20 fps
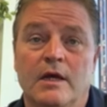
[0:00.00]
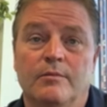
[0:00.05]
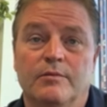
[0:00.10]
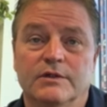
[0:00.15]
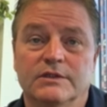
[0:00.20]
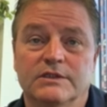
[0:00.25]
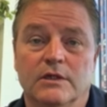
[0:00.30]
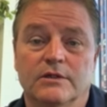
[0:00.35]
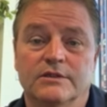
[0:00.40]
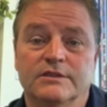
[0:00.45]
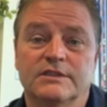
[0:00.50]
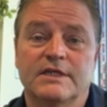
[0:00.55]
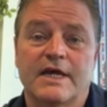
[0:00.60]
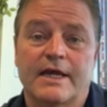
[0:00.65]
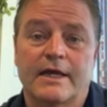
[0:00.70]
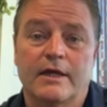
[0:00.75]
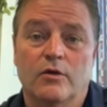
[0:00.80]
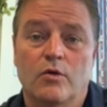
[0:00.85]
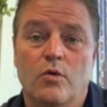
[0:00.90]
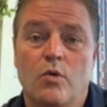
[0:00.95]
Brazil's
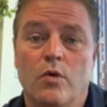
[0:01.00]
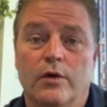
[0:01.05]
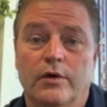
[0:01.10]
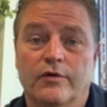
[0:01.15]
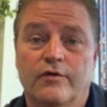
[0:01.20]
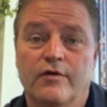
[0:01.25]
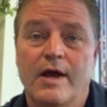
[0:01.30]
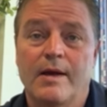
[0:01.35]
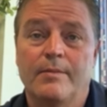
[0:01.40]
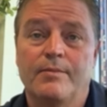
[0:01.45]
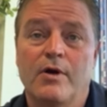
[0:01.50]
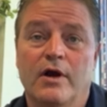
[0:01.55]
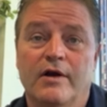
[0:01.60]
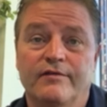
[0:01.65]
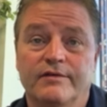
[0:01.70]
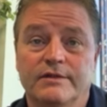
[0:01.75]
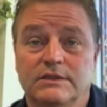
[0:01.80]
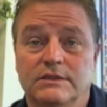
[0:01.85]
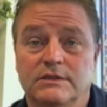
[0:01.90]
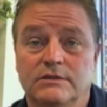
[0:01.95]
second corn crop
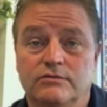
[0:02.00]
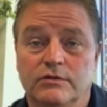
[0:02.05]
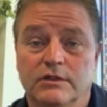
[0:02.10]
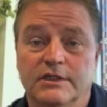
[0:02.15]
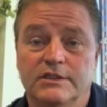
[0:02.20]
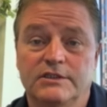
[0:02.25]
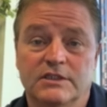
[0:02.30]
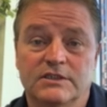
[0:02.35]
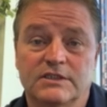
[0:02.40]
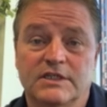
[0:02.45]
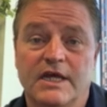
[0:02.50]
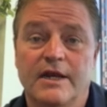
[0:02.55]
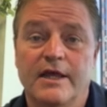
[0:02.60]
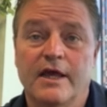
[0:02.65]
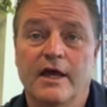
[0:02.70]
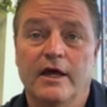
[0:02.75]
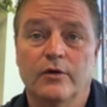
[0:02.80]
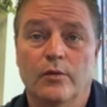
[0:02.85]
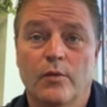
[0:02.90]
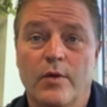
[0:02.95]
harvest is really just
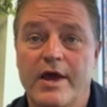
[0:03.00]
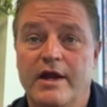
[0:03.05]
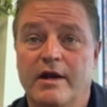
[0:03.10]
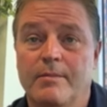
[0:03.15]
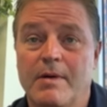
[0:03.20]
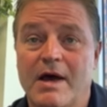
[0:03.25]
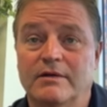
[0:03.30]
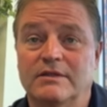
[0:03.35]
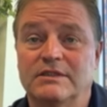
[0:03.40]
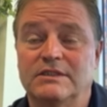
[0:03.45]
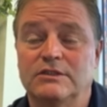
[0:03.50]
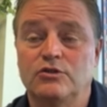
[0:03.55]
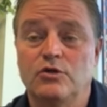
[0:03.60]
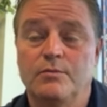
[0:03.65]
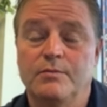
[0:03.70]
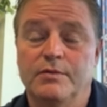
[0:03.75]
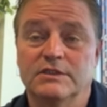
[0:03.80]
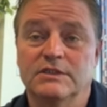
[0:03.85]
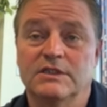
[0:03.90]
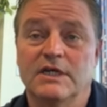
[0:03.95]
getting underway at about
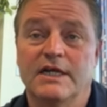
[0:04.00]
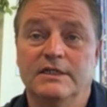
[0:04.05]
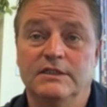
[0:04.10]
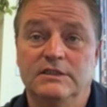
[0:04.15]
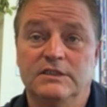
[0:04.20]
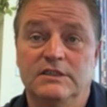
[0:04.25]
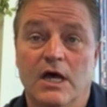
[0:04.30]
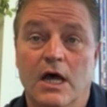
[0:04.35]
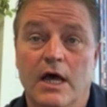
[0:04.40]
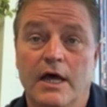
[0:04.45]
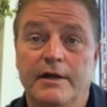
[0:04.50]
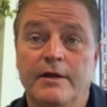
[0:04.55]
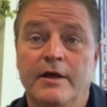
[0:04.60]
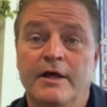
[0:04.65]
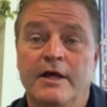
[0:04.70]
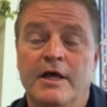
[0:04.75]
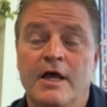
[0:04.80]
2% done.